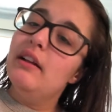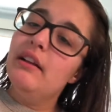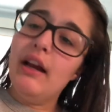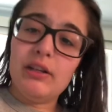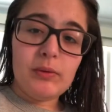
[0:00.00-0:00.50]

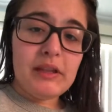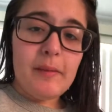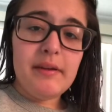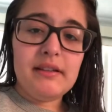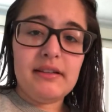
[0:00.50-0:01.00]
yeah, so with
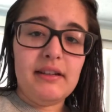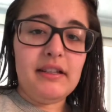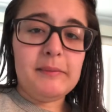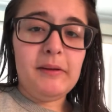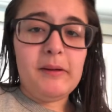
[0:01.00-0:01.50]
that being said,
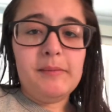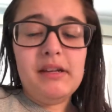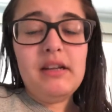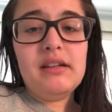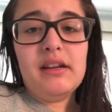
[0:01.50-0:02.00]
that's my
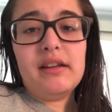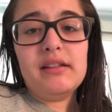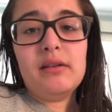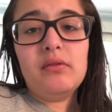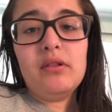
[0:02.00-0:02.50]
update, and I
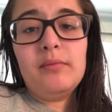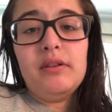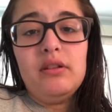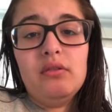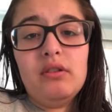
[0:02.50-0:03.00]
guess I will
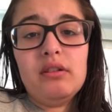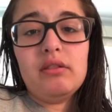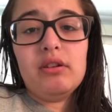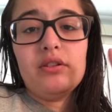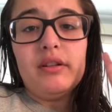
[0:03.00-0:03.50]
update you guys
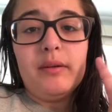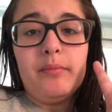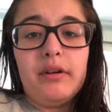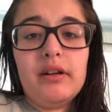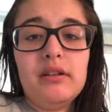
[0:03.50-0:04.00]
later. So yeah,
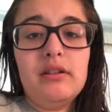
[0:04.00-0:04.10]
bye.